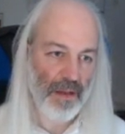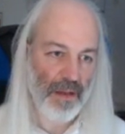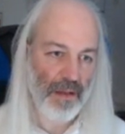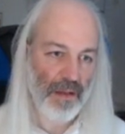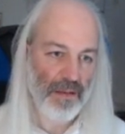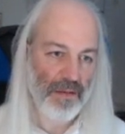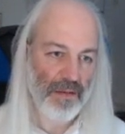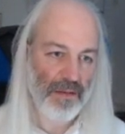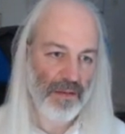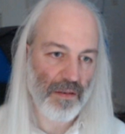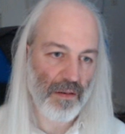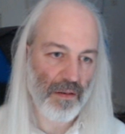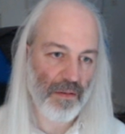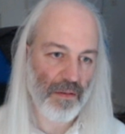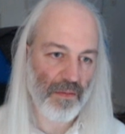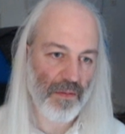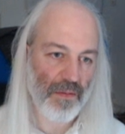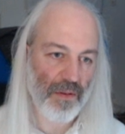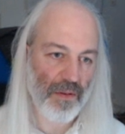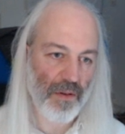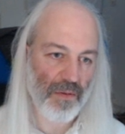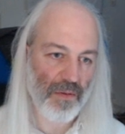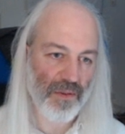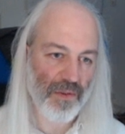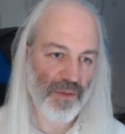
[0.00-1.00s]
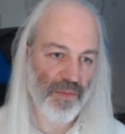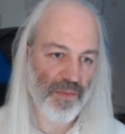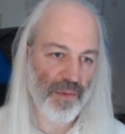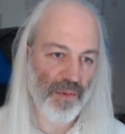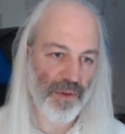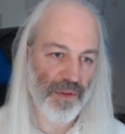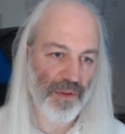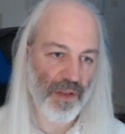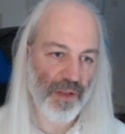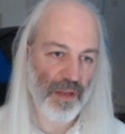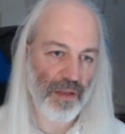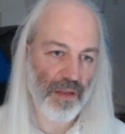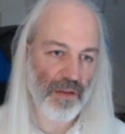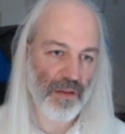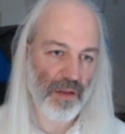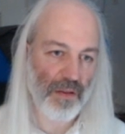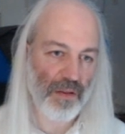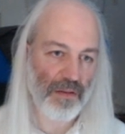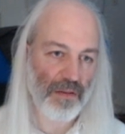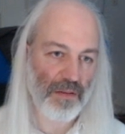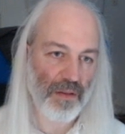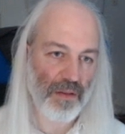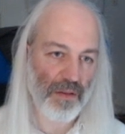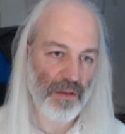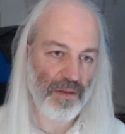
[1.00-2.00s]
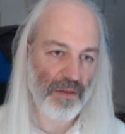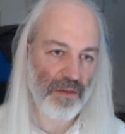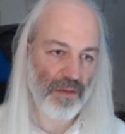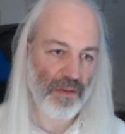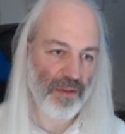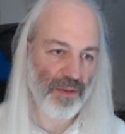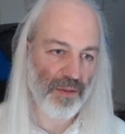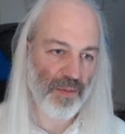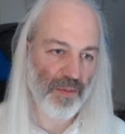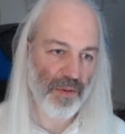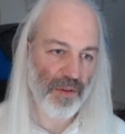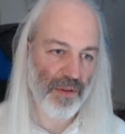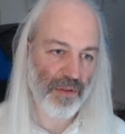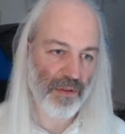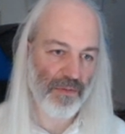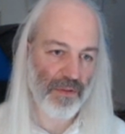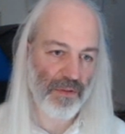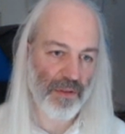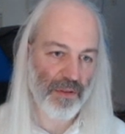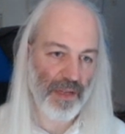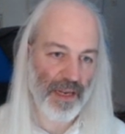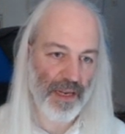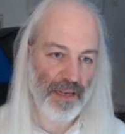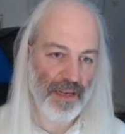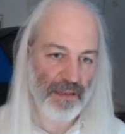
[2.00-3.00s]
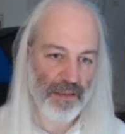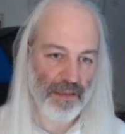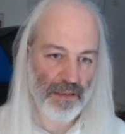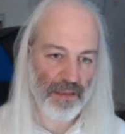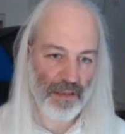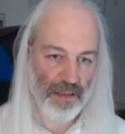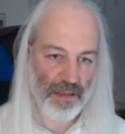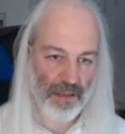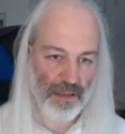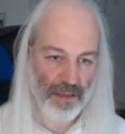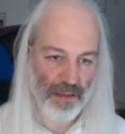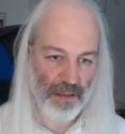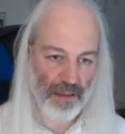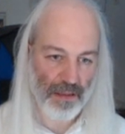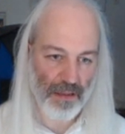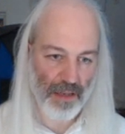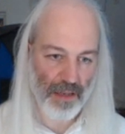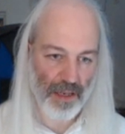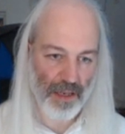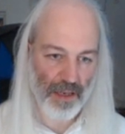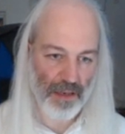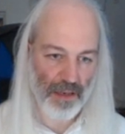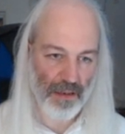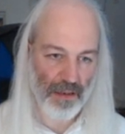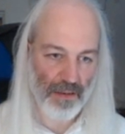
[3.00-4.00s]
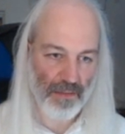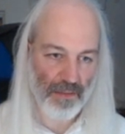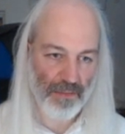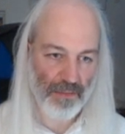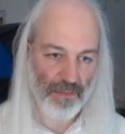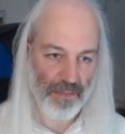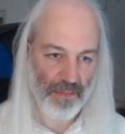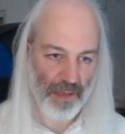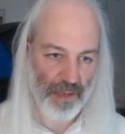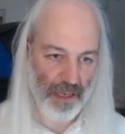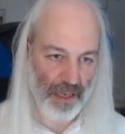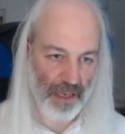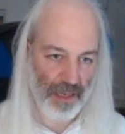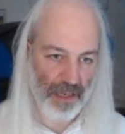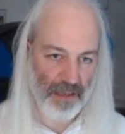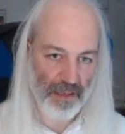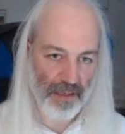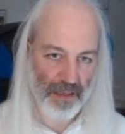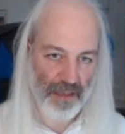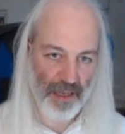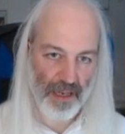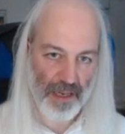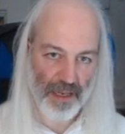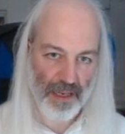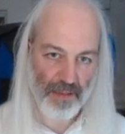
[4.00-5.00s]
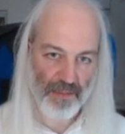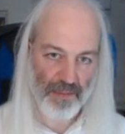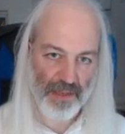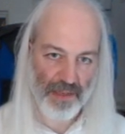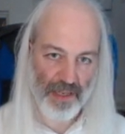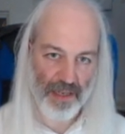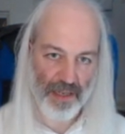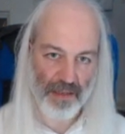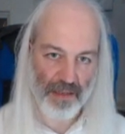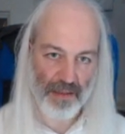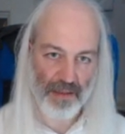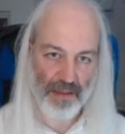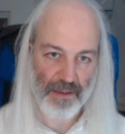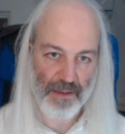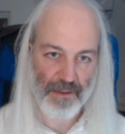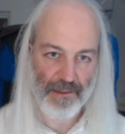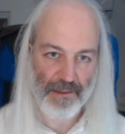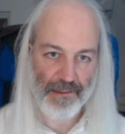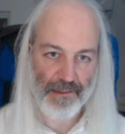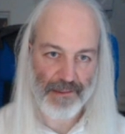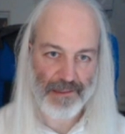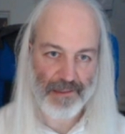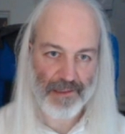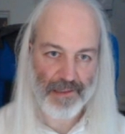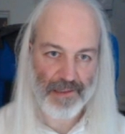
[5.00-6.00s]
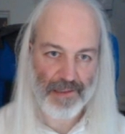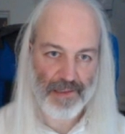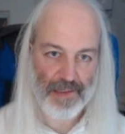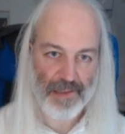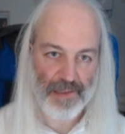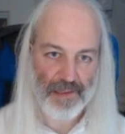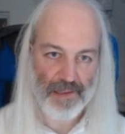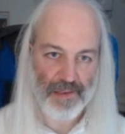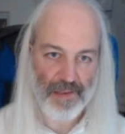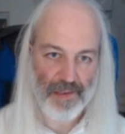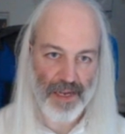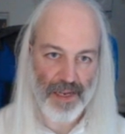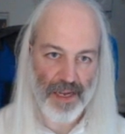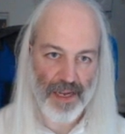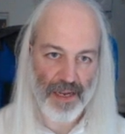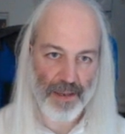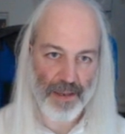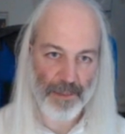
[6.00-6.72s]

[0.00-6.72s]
So no smoothing, no smoothing for that. There, and I am done. Okay.